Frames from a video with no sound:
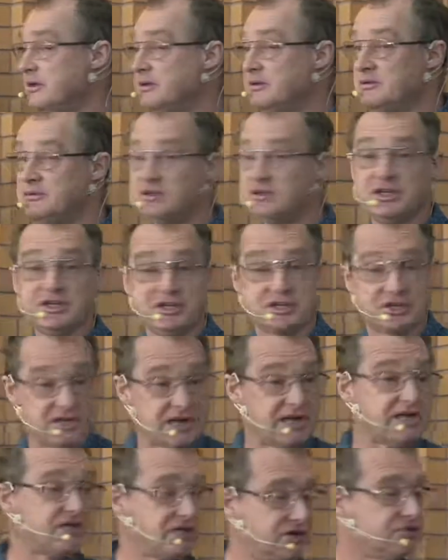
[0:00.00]
Jesus
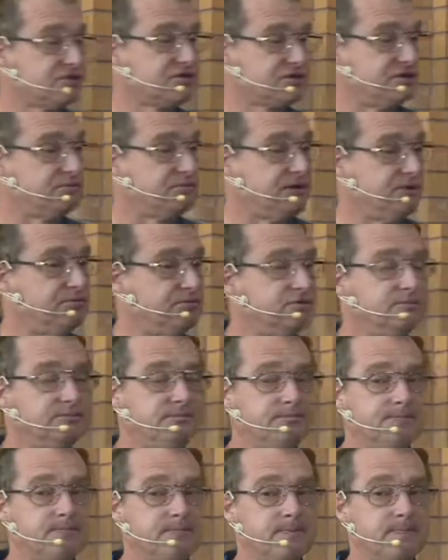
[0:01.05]
does heal sick people,
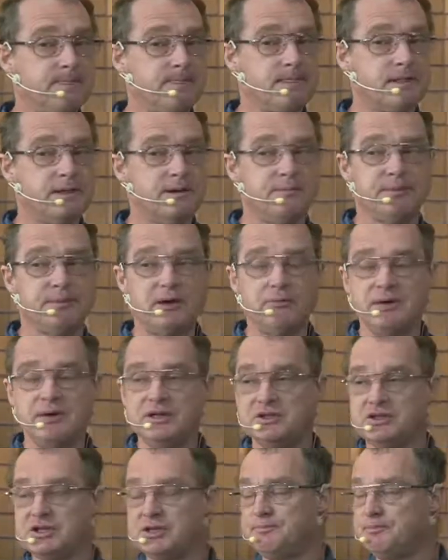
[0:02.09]
but
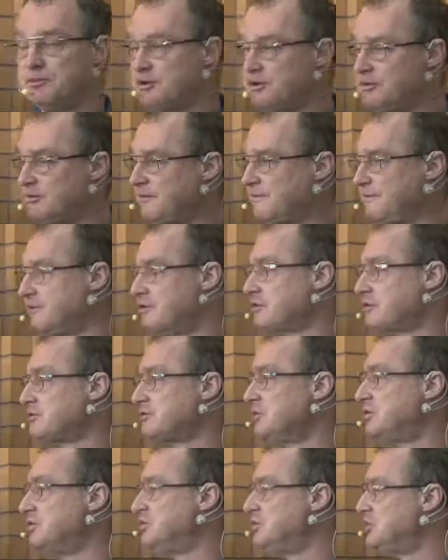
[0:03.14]
when Luke refers to
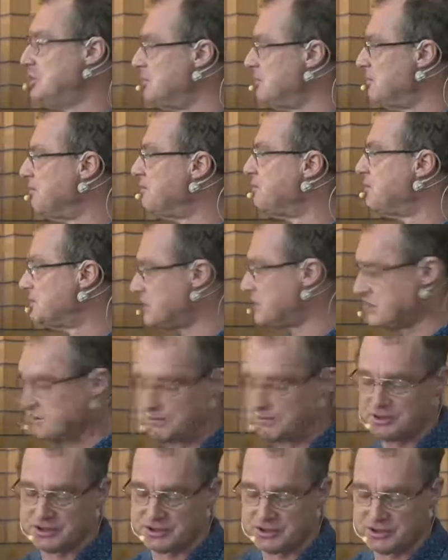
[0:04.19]
a demon-possessed
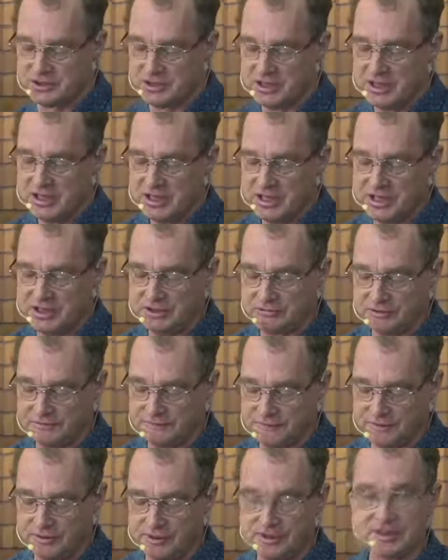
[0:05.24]
person, he's
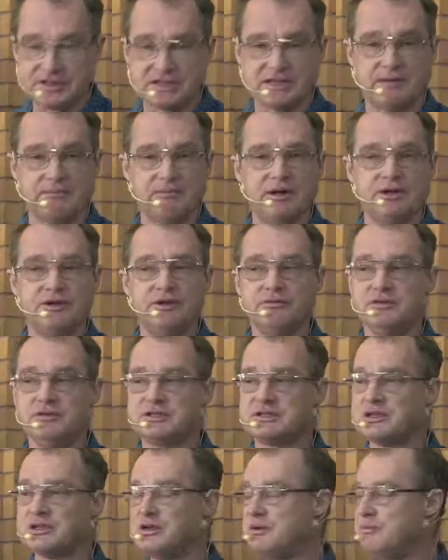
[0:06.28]
referring to someone who
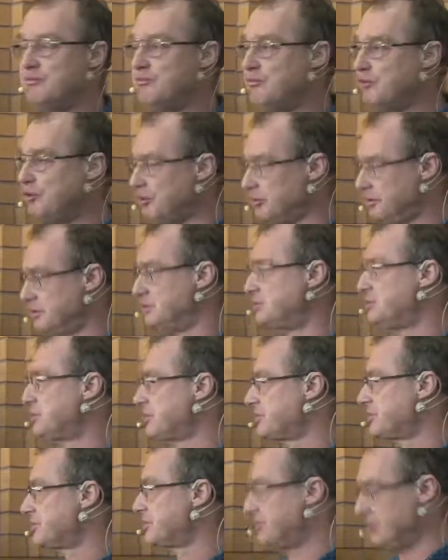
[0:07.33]
is more than
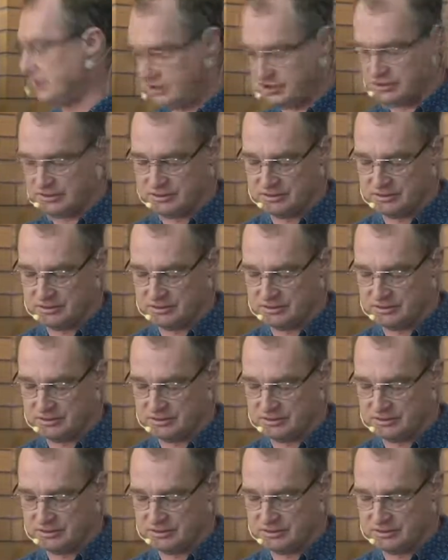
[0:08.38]
just sick.